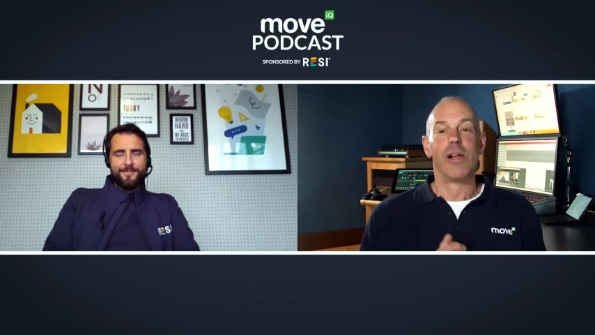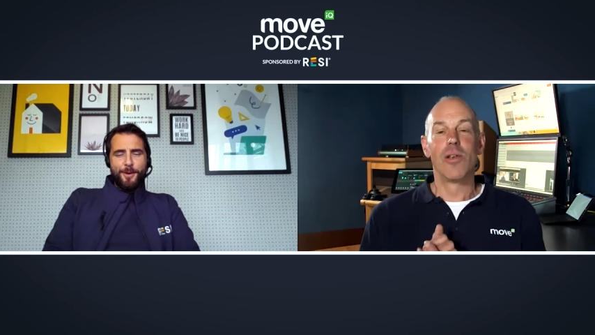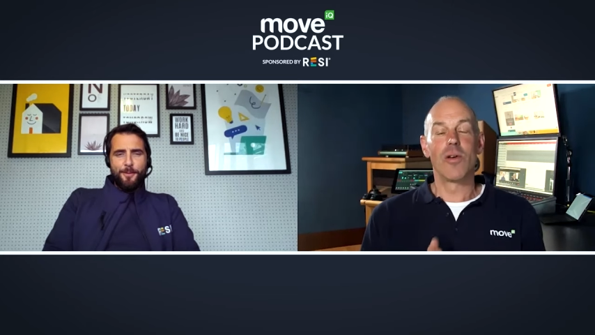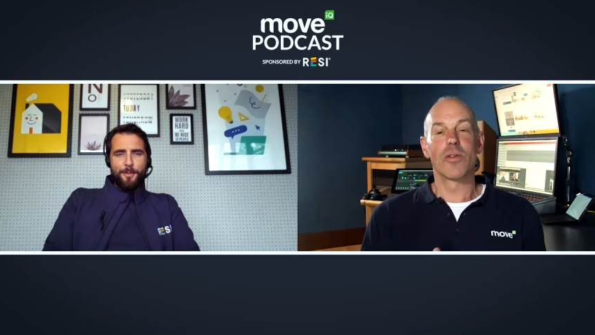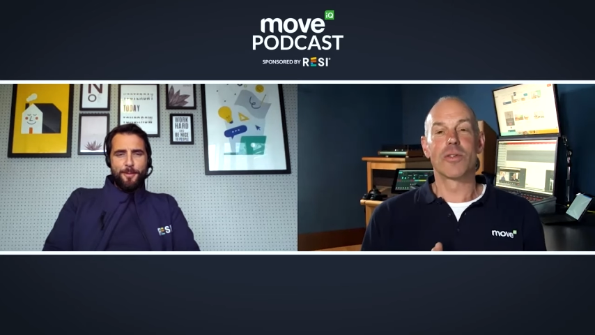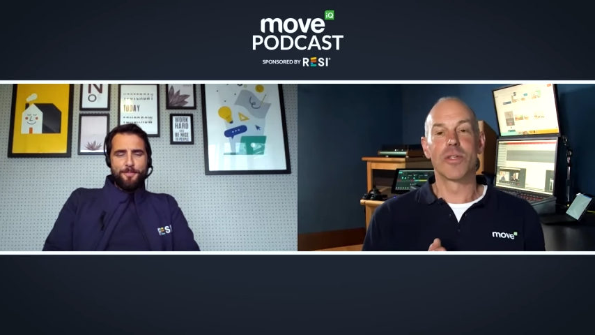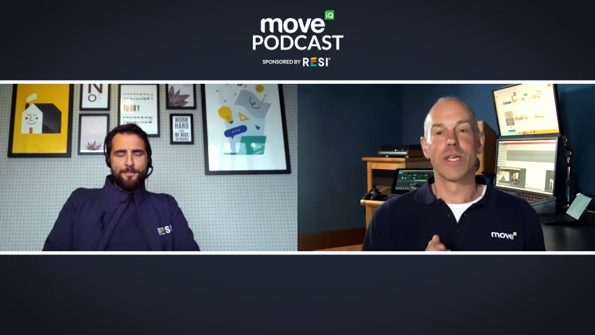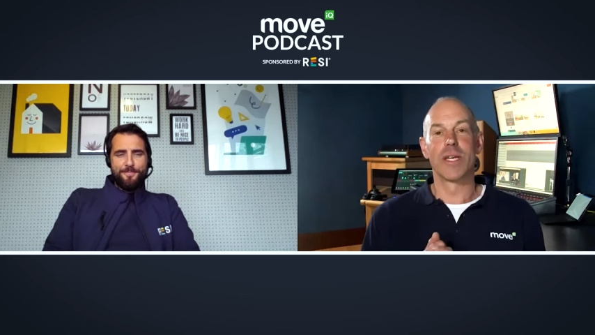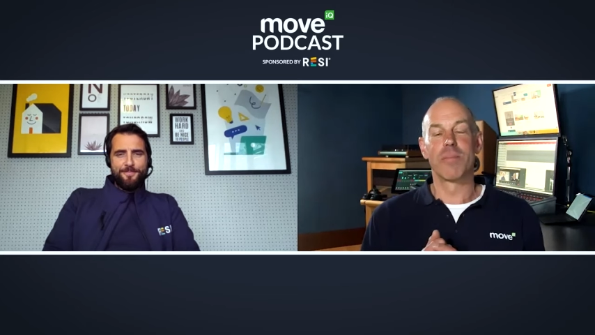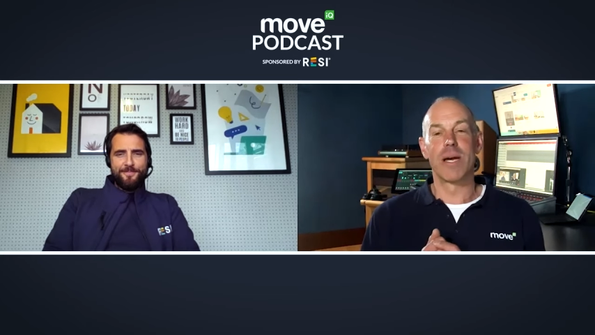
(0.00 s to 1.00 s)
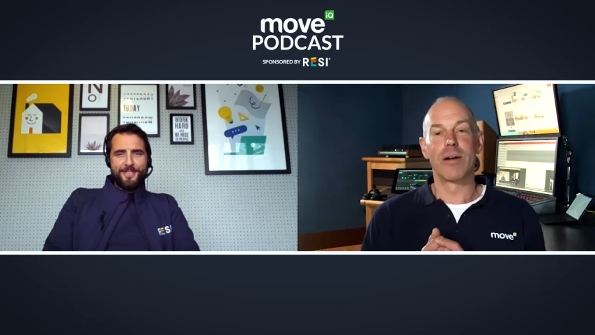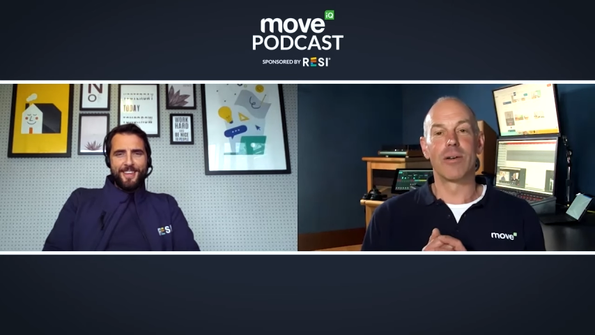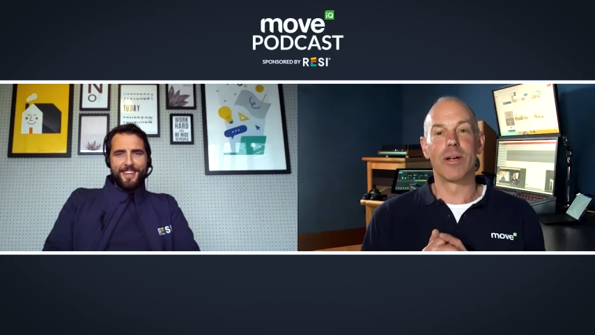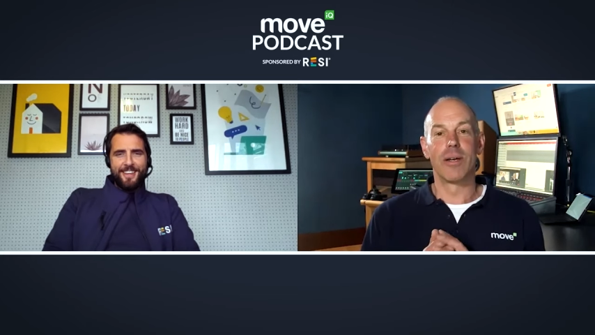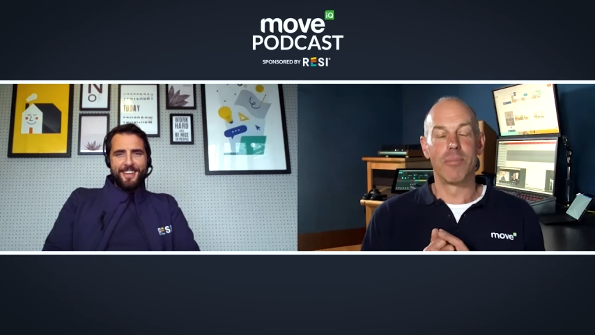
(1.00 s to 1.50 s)
Speaker 1: Lots to think
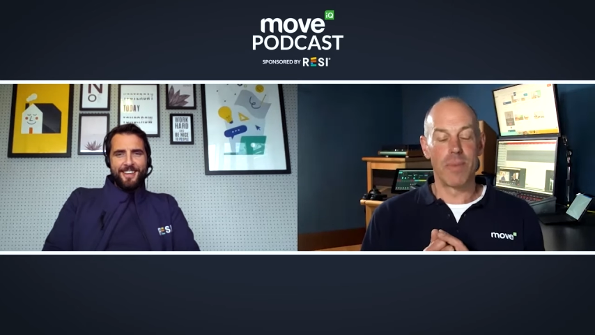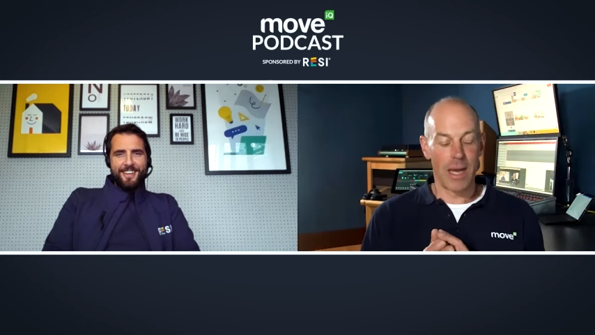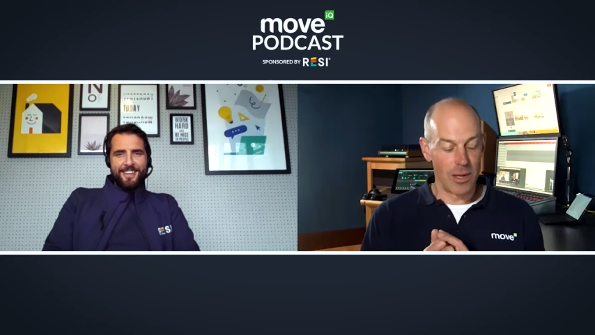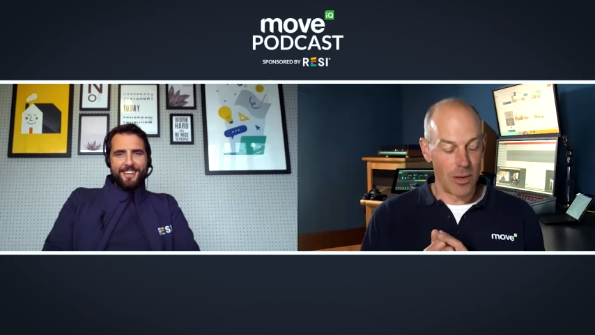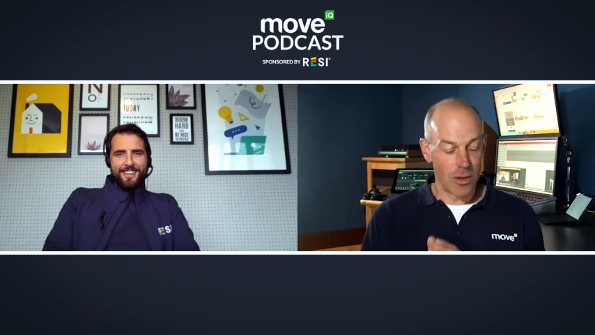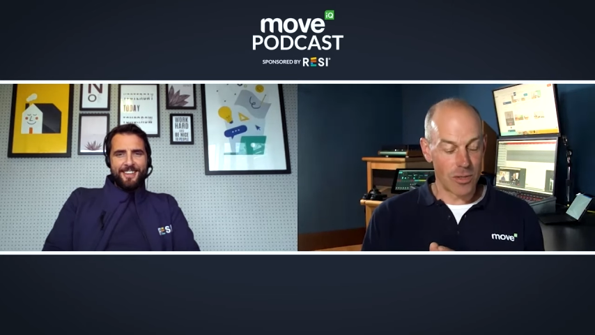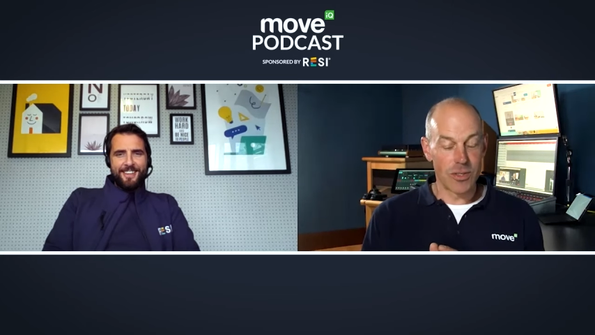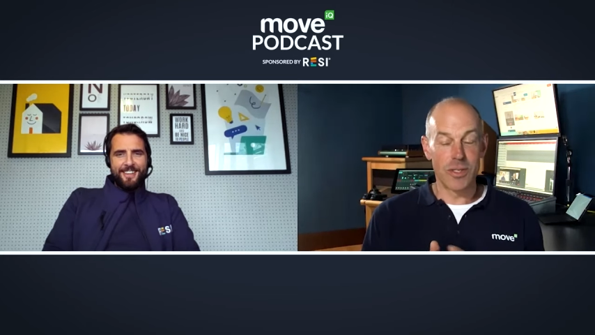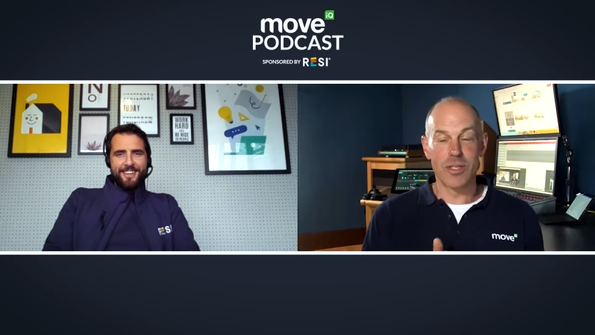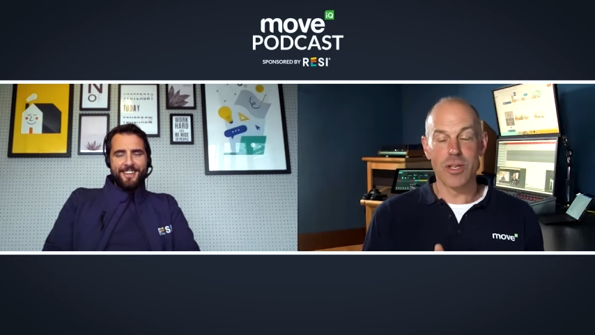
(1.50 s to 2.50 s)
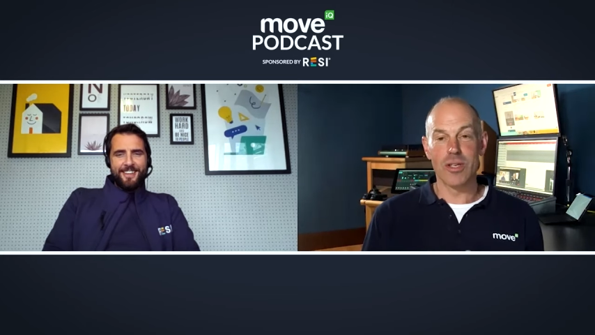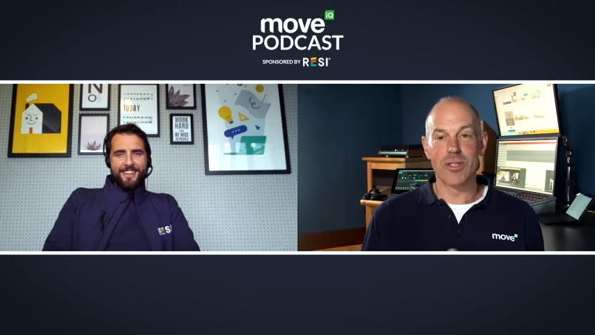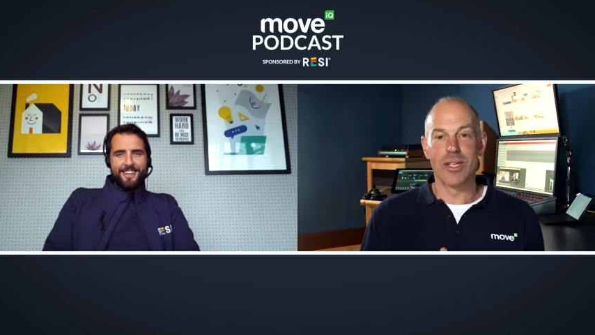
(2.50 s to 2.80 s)
about and lots to discuss